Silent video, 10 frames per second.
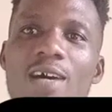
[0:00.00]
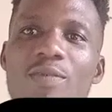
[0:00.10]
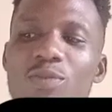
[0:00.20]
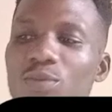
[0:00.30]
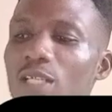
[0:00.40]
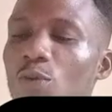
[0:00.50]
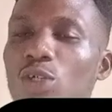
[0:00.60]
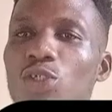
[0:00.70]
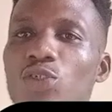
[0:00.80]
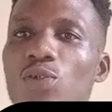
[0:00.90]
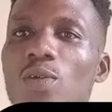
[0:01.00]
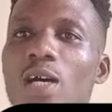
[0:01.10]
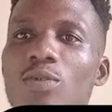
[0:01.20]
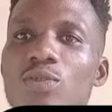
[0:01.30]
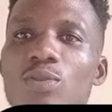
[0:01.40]
For today I want to show you
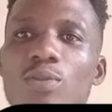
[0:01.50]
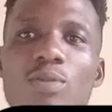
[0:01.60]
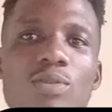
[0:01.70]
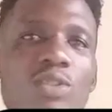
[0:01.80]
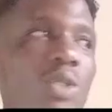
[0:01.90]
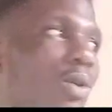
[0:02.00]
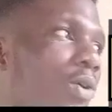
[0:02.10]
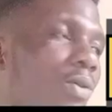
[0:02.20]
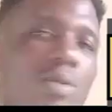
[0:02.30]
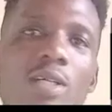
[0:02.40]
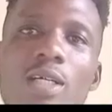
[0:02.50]
how to solo